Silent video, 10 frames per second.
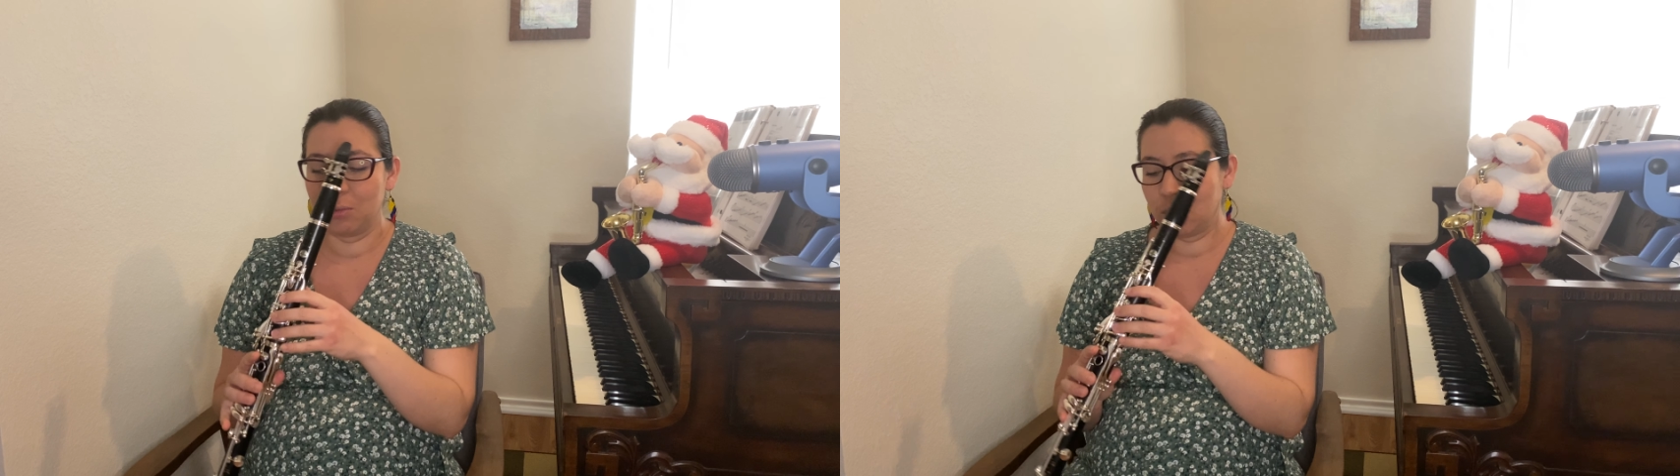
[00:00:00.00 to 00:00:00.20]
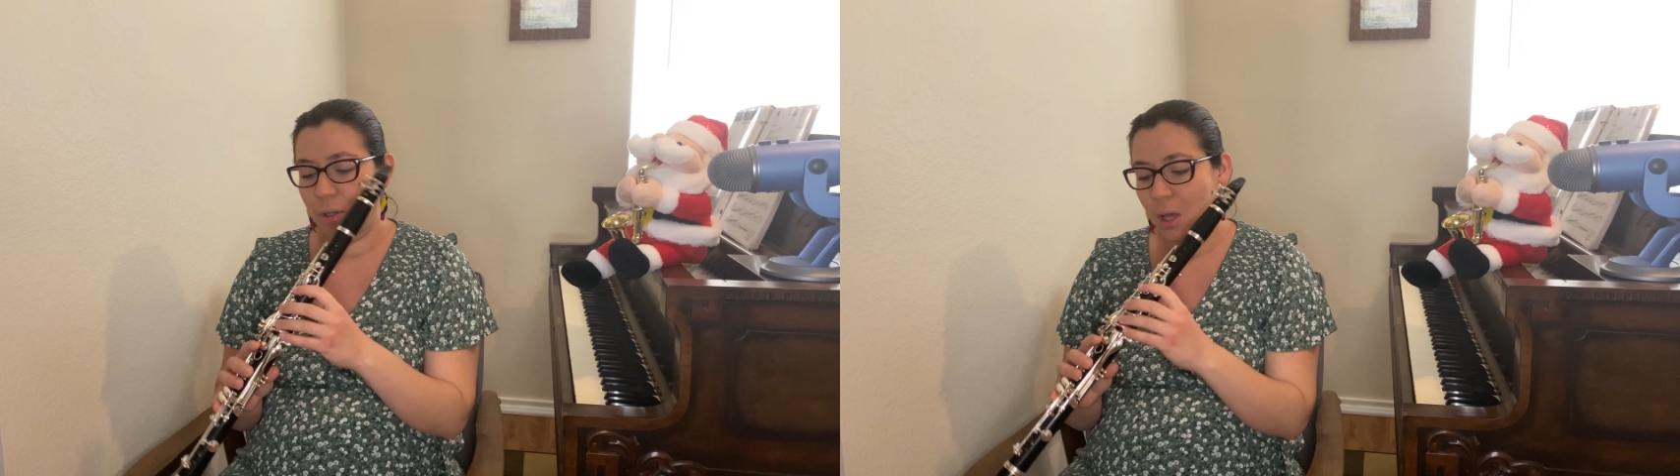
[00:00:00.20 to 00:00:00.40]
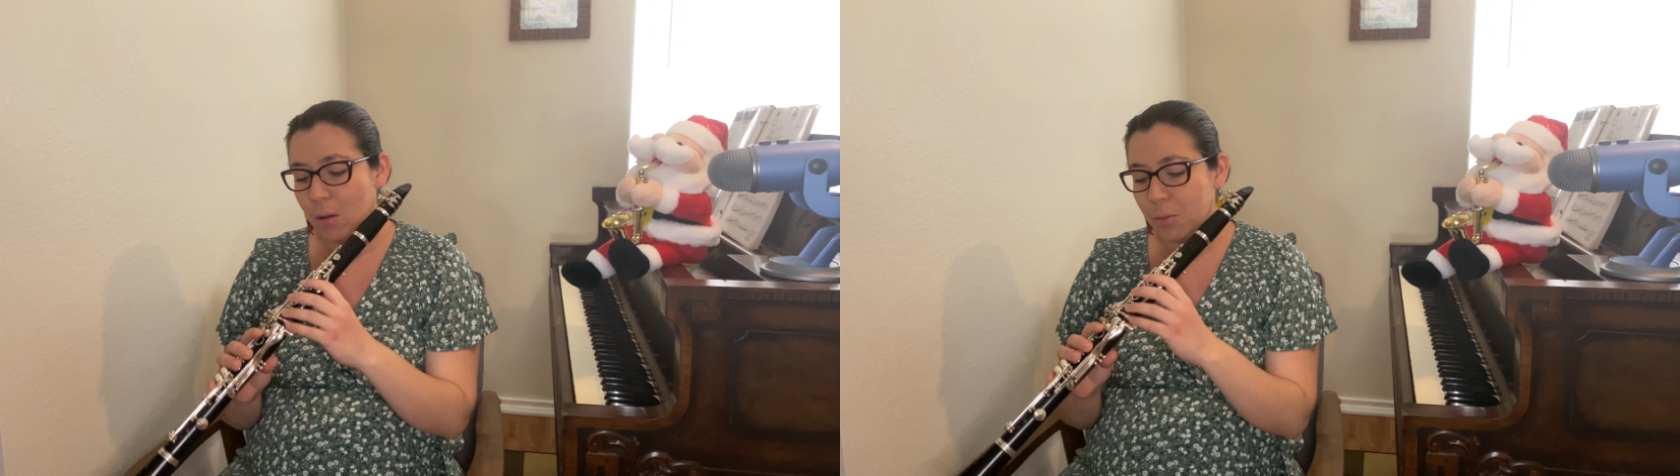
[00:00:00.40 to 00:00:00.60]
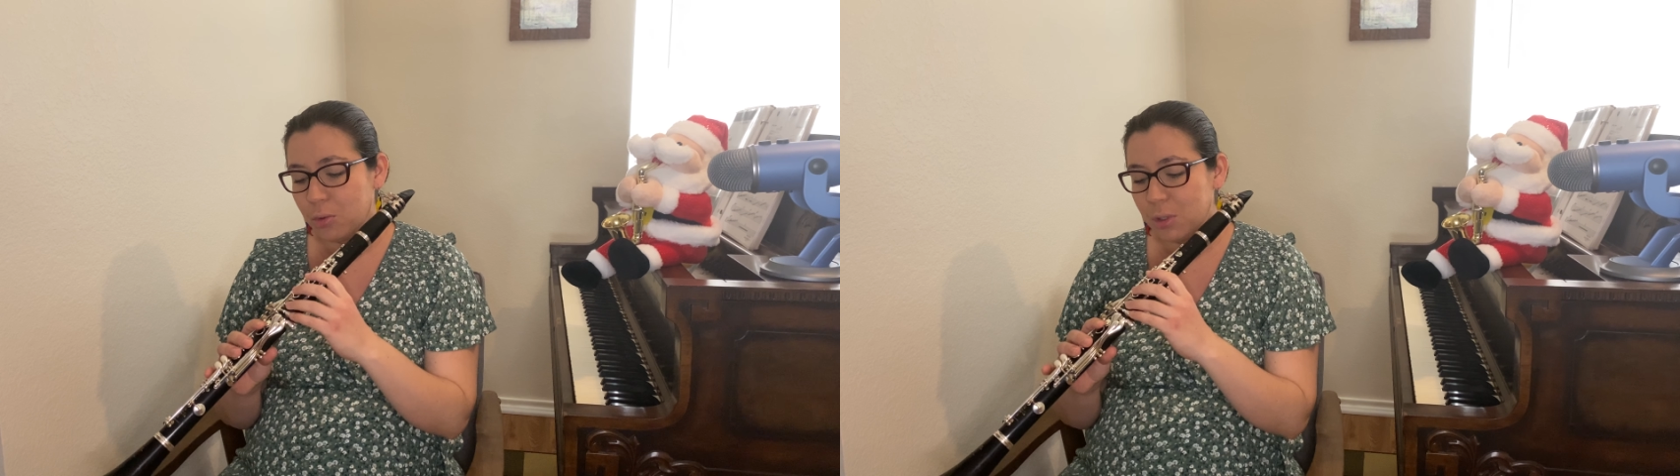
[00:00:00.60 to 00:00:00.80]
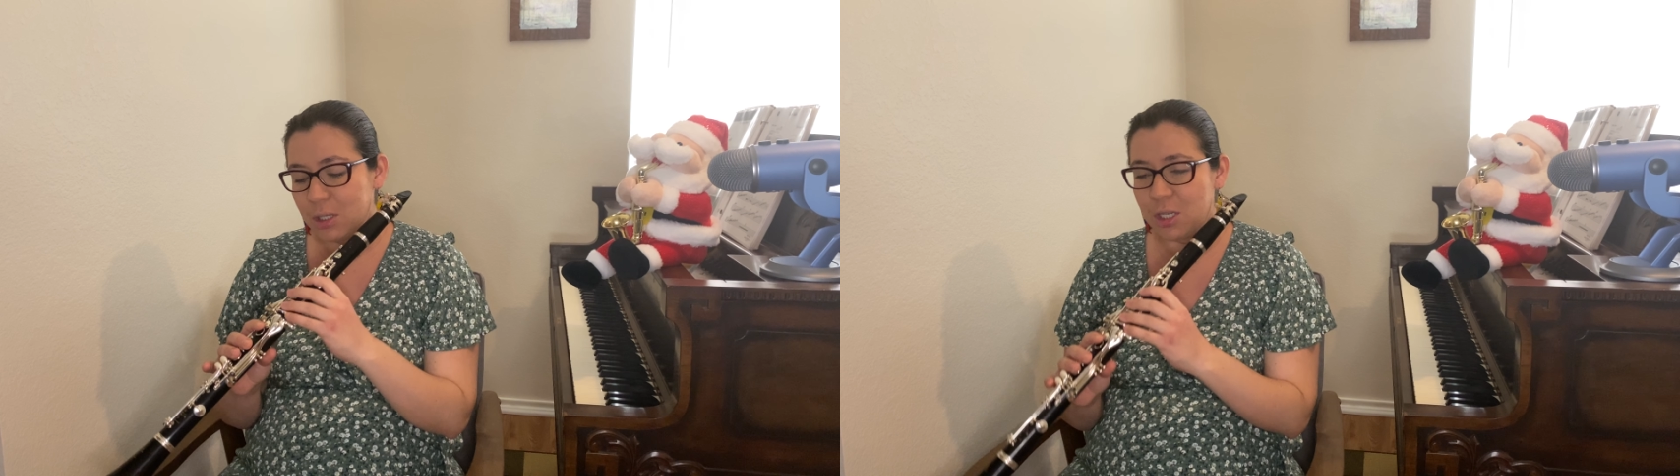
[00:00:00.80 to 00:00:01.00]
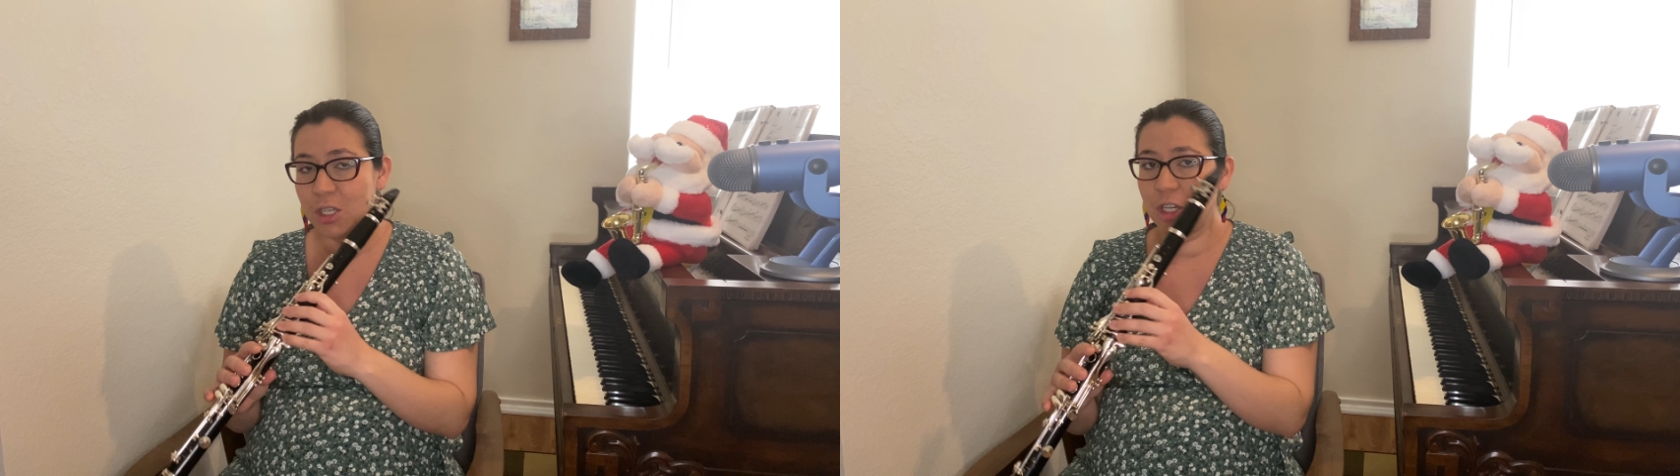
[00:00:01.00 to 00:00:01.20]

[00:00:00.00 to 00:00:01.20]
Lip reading: So now I'm doing C